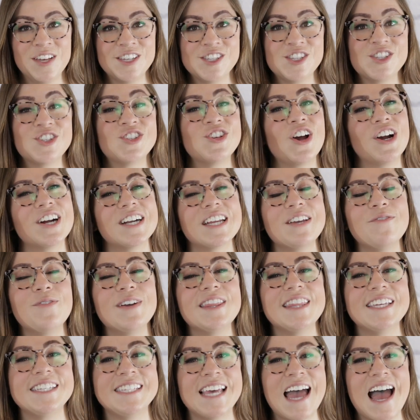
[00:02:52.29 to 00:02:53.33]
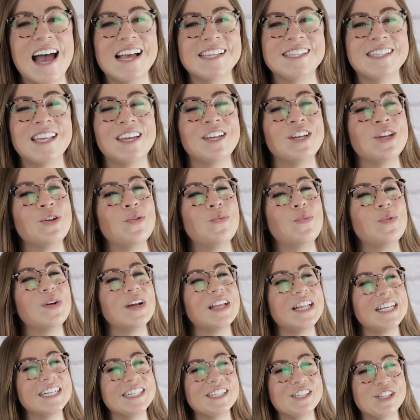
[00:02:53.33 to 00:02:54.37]
Starting with the task that you
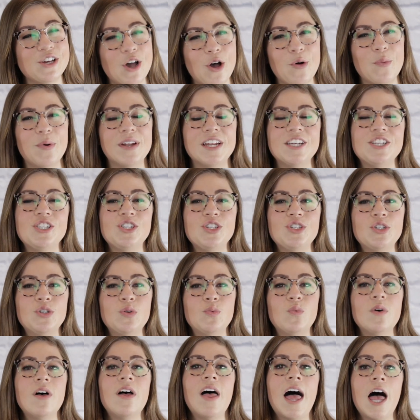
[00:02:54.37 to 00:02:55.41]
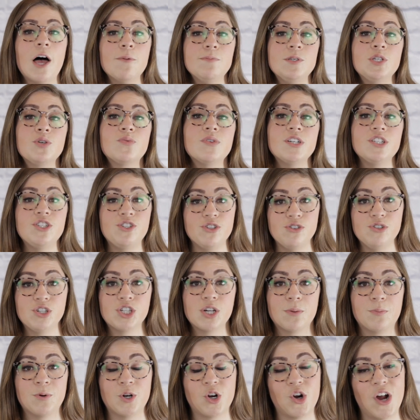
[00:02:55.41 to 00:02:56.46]
really don't want to do will help to reduce
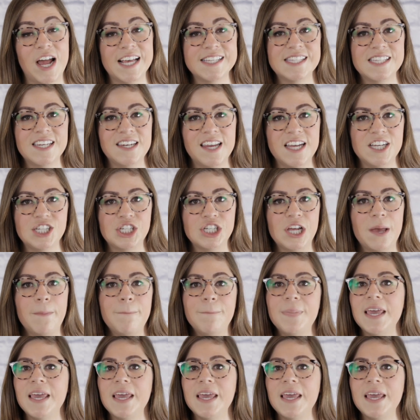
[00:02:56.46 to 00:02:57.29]
your procrastination,